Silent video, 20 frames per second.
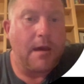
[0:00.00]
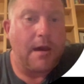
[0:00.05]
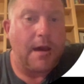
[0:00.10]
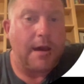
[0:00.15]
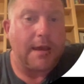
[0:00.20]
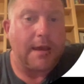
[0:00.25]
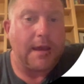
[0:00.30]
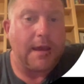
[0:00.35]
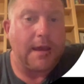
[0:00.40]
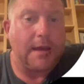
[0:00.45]

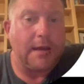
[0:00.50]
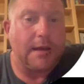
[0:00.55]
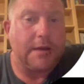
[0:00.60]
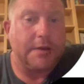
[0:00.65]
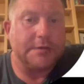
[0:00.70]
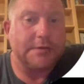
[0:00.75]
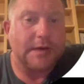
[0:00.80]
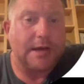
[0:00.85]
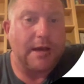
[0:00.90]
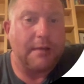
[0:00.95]
Again,
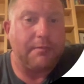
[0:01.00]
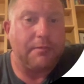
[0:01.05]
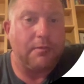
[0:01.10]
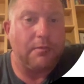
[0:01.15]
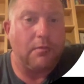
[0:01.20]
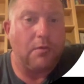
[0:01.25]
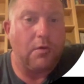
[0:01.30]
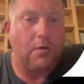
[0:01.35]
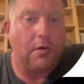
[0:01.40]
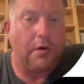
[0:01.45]
here's a couple
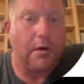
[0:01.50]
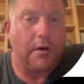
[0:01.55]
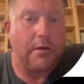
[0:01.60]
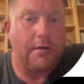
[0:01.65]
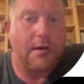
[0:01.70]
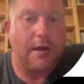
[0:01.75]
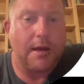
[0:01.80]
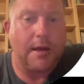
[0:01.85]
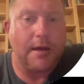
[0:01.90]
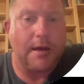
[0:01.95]
more,
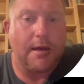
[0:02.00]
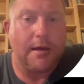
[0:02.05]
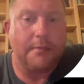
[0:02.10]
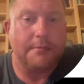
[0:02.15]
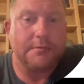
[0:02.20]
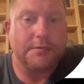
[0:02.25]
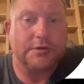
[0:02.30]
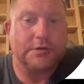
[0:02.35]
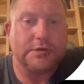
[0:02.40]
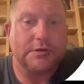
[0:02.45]

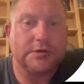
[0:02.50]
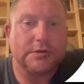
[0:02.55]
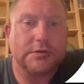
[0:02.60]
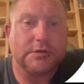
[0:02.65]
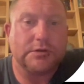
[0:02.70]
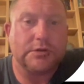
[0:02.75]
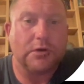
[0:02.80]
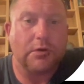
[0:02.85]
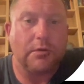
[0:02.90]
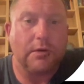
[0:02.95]
um, just
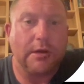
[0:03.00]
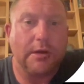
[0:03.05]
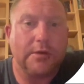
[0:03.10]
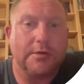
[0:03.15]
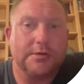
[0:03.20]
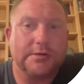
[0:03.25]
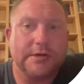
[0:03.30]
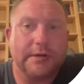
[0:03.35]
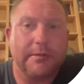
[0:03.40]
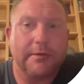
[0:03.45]
showing
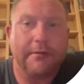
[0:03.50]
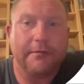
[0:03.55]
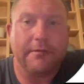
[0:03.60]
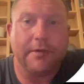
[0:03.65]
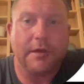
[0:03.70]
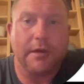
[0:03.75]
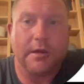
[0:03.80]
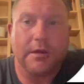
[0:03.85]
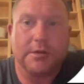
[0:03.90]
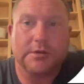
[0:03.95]
you some of
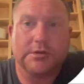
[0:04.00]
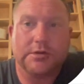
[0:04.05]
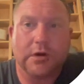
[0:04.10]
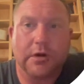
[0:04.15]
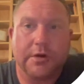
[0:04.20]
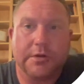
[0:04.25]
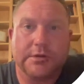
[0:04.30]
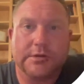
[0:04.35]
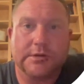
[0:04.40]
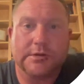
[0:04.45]
the
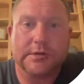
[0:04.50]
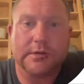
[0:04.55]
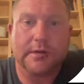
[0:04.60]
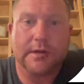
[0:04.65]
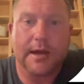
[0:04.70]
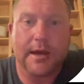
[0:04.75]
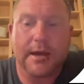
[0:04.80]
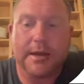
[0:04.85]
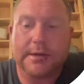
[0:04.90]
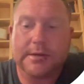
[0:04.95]
charts
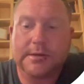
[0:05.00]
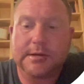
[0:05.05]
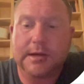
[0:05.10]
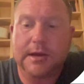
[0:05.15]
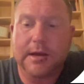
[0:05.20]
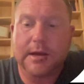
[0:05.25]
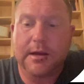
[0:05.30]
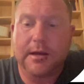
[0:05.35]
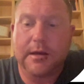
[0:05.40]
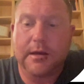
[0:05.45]
that
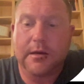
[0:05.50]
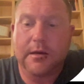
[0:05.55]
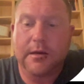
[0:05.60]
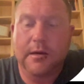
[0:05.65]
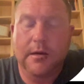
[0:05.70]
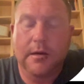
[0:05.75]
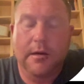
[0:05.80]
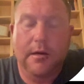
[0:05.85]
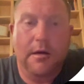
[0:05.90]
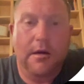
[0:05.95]
uh,
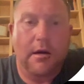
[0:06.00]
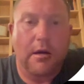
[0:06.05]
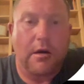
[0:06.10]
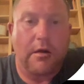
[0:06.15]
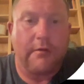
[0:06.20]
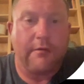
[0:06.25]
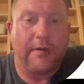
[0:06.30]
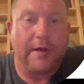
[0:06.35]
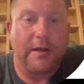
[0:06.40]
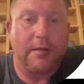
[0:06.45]

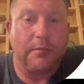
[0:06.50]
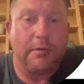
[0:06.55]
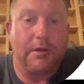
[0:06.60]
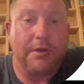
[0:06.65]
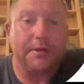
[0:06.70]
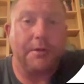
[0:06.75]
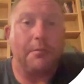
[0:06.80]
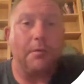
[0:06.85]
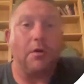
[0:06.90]
are available at the